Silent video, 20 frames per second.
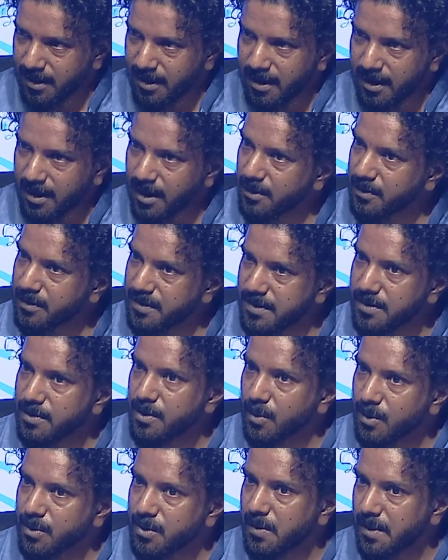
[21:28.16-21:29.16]
Now, this is
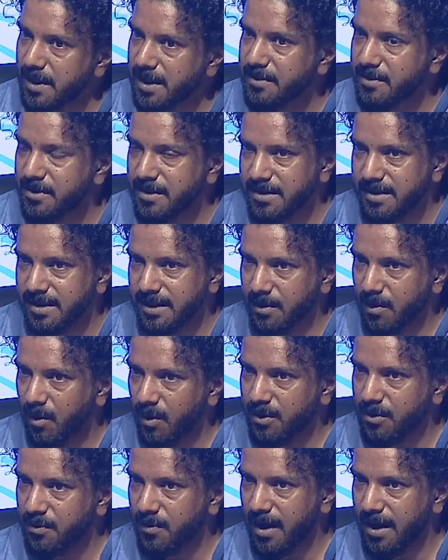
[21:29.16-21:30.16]
also interesting.
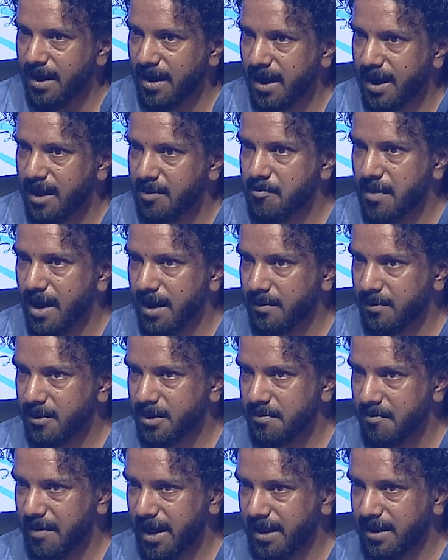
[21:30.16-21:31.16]
On the one hand, man
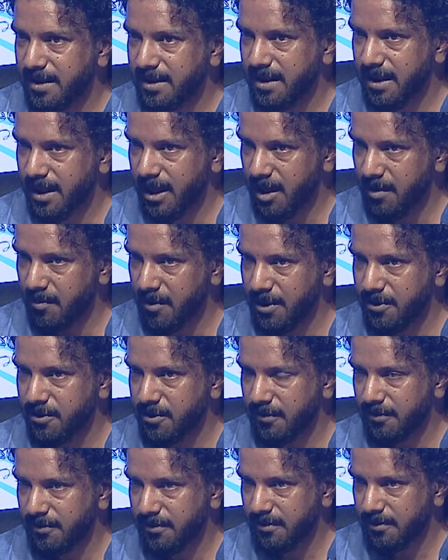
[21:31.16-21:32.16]
was made in the image
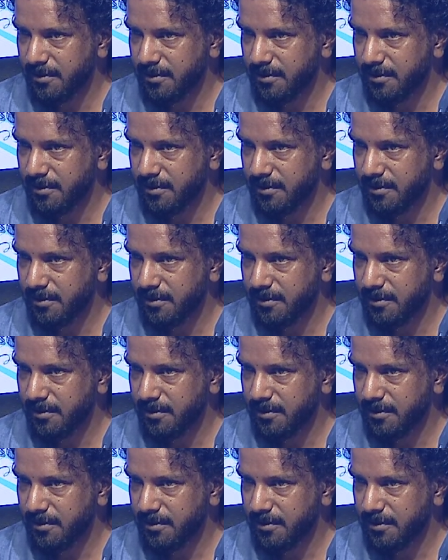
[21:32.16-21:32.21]
of